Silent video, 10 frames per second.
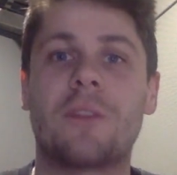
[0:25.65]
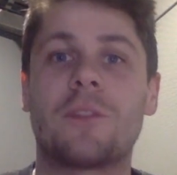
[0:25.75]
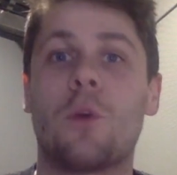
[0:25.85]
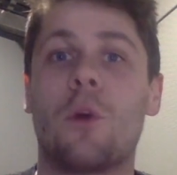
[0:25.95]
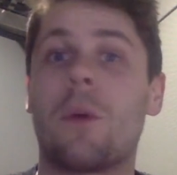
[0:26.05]
And
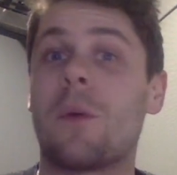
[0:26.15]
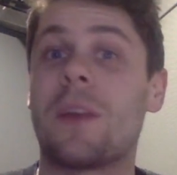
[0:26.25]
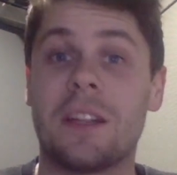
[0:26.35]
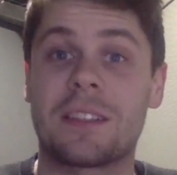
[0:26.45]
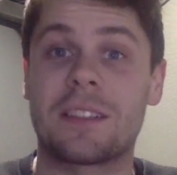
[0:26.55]
after what we
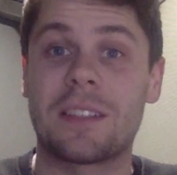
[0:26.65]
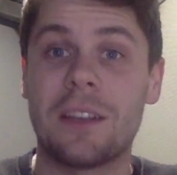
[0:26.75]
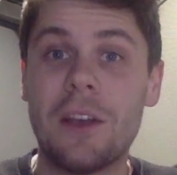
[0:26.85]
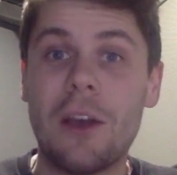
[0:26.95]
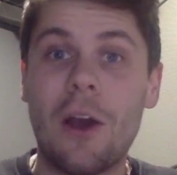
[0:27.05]

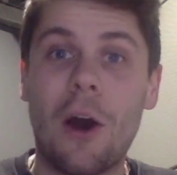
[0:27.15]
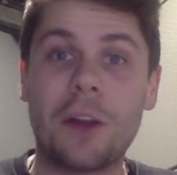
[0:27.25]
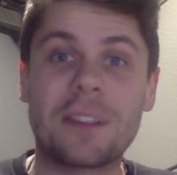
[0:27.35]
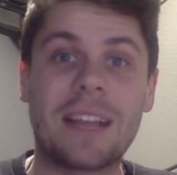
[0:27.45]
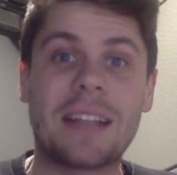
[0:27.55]
witnessed
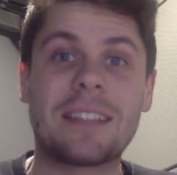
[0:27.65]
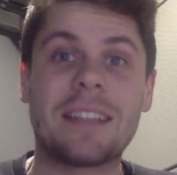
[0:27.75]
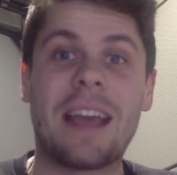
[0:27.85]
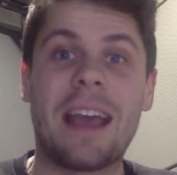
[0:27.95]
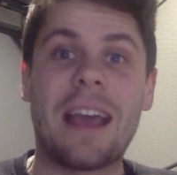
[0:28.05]
on
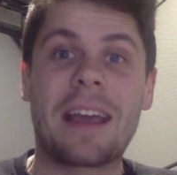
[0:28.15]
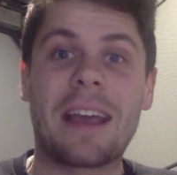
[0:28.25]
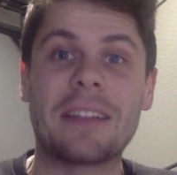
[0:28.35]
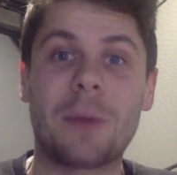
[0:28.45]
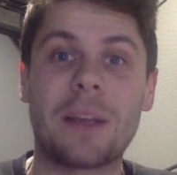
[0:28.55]
Saturday
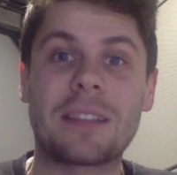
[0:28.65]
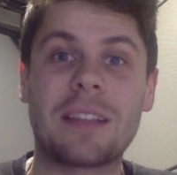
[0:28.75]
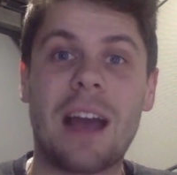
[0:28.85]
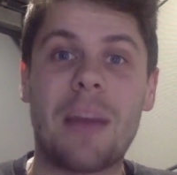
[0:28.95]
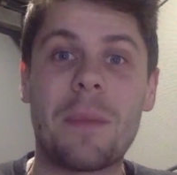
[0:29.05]
against
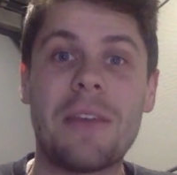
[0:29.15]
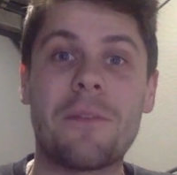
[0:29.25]
West Ham,